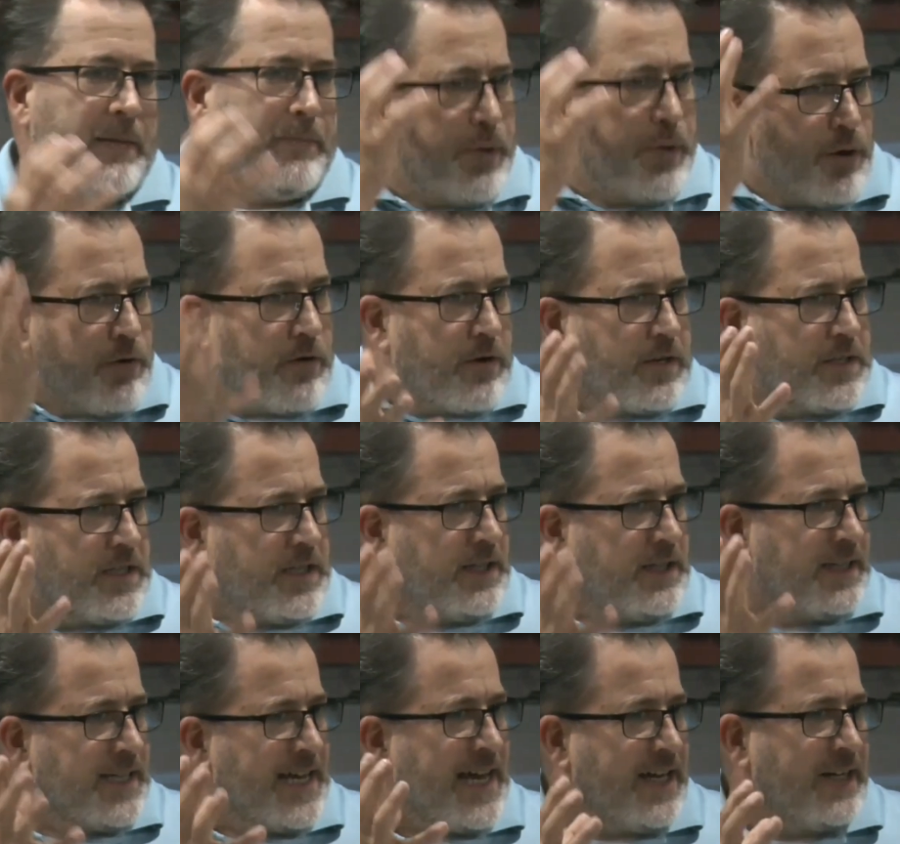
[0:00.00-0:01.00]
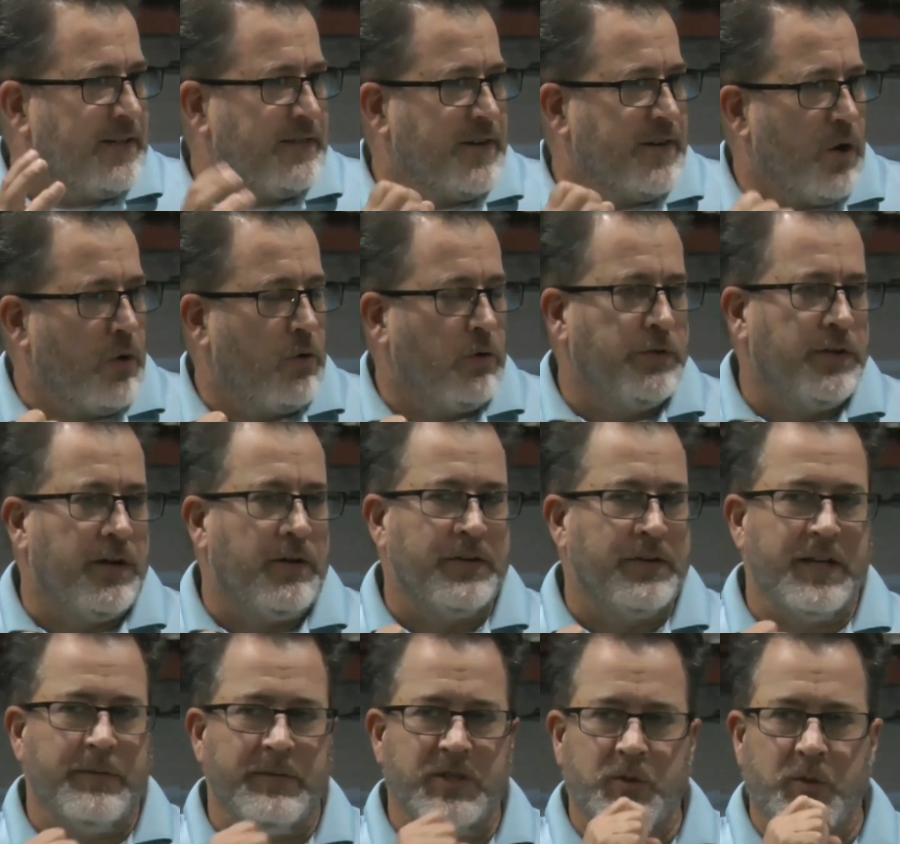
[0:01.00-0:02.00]
Puritan kind of hold on
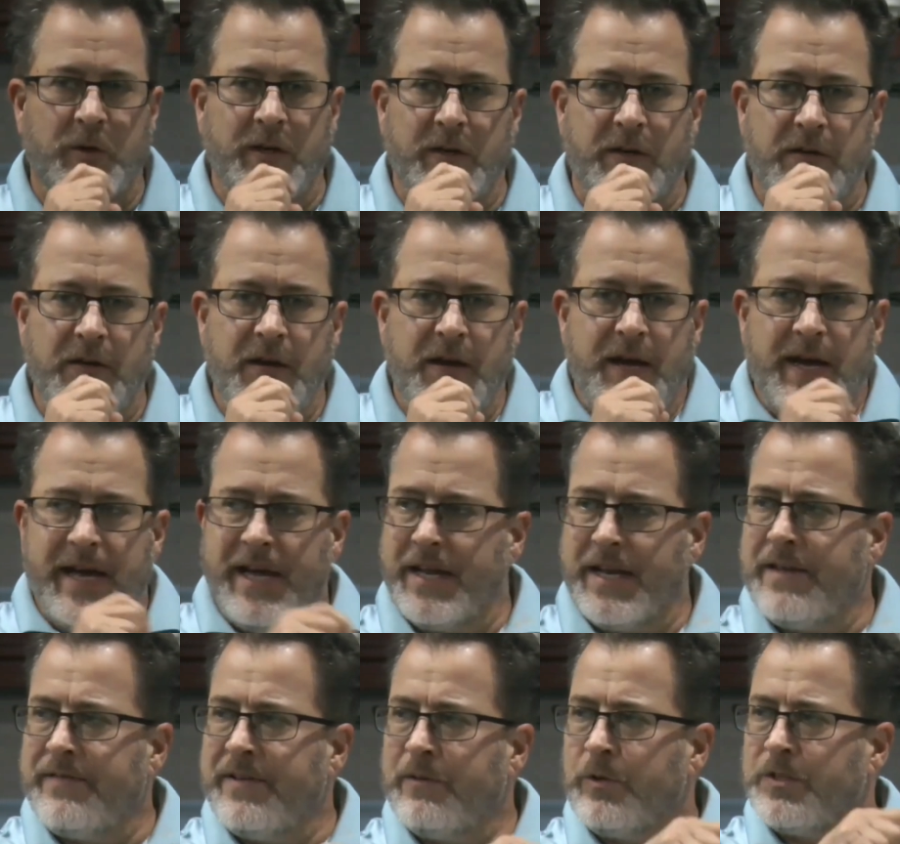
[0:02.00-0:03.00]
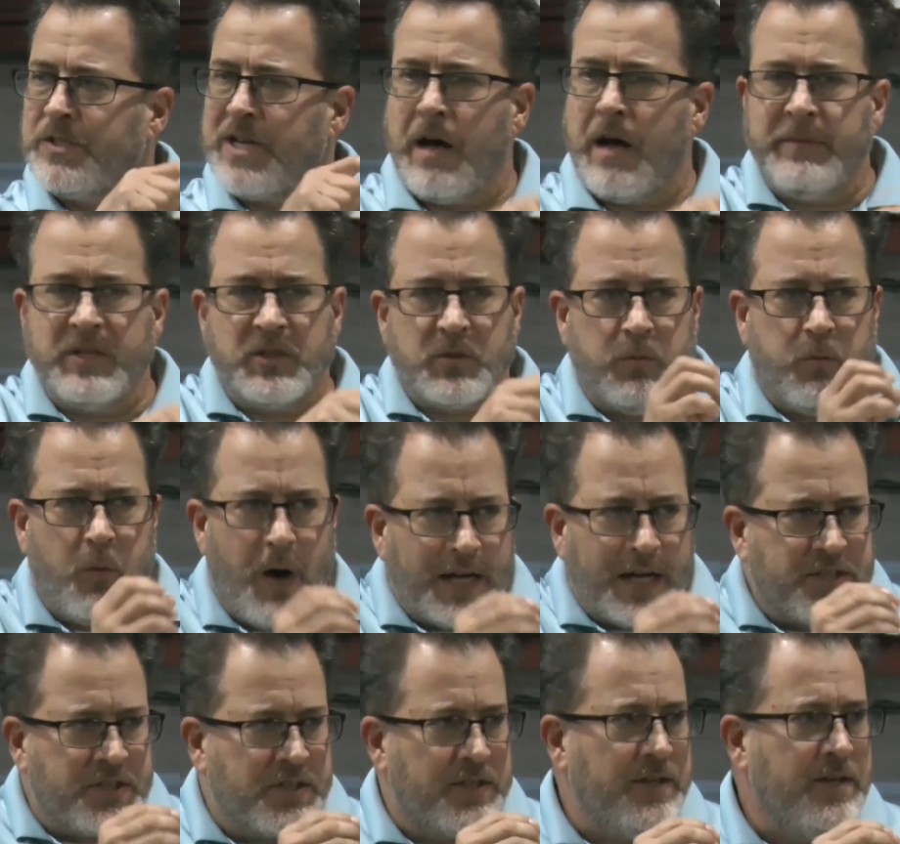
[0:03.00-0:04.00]
him as well. And even with Thomas
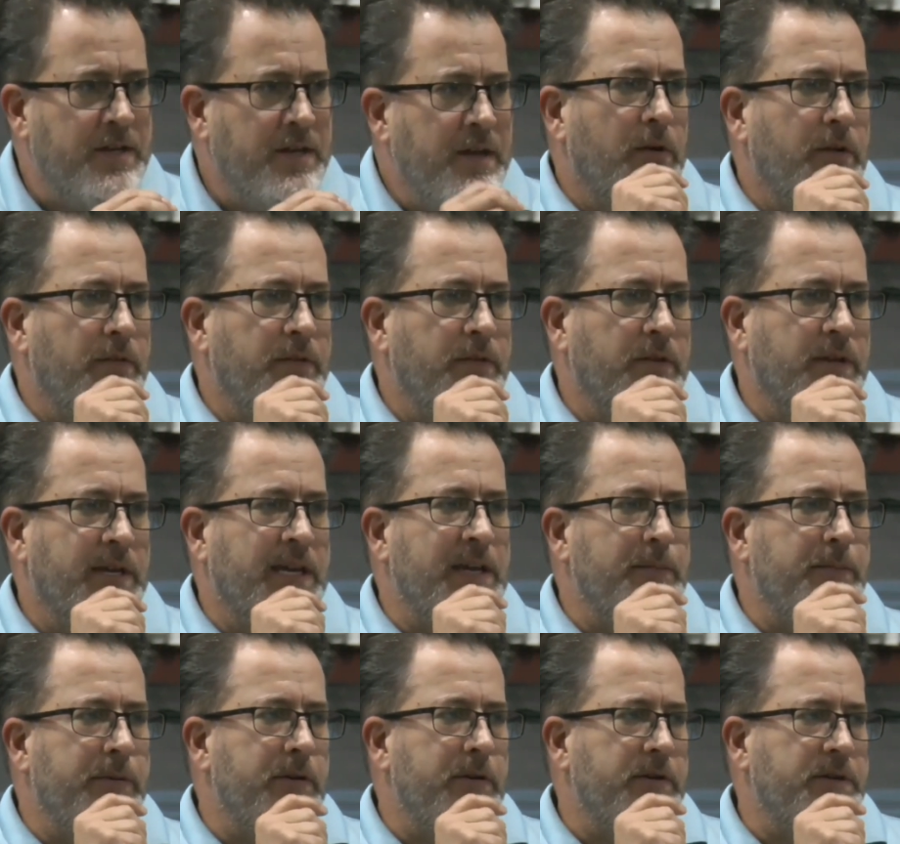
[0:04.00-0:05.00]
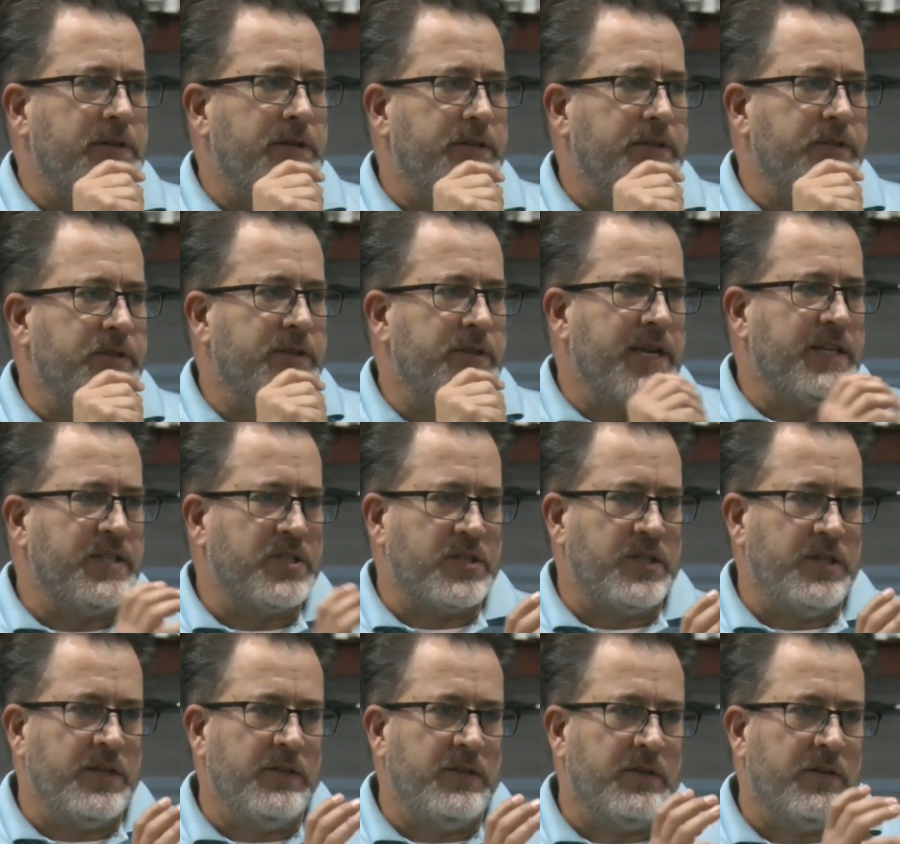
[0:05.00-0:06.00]
Watson, one of the key Puritans, they
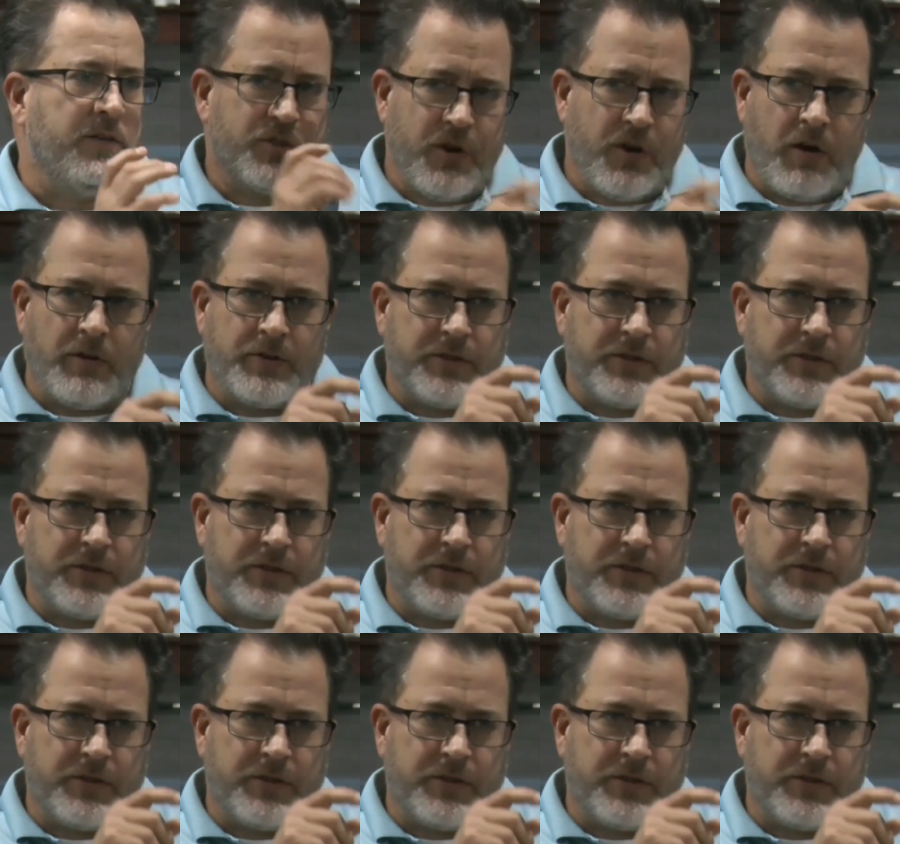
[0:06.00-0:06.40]
still sought